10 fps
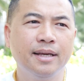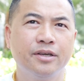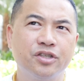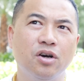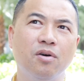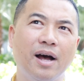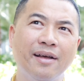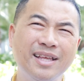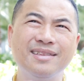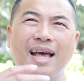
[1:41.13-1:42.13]
So
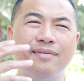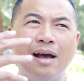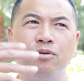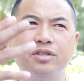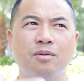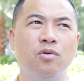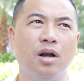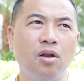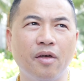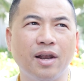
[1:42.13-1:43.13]
I think that was somewhere
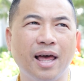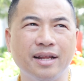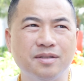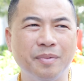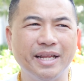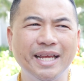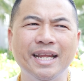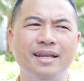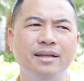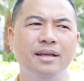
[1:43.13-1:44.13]
along the lines, but he
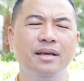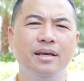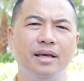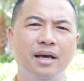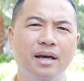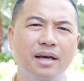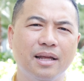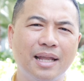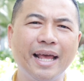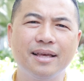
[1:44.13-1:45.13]
didn't
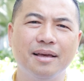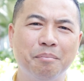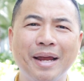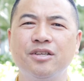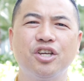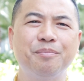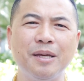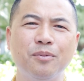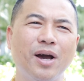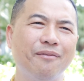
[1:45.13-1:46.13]
like managing
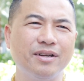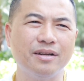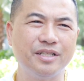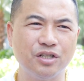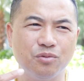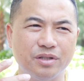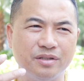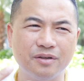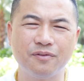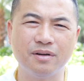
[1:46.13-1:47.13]
people, having to deal with
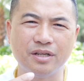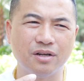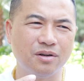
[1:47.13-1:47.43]
different,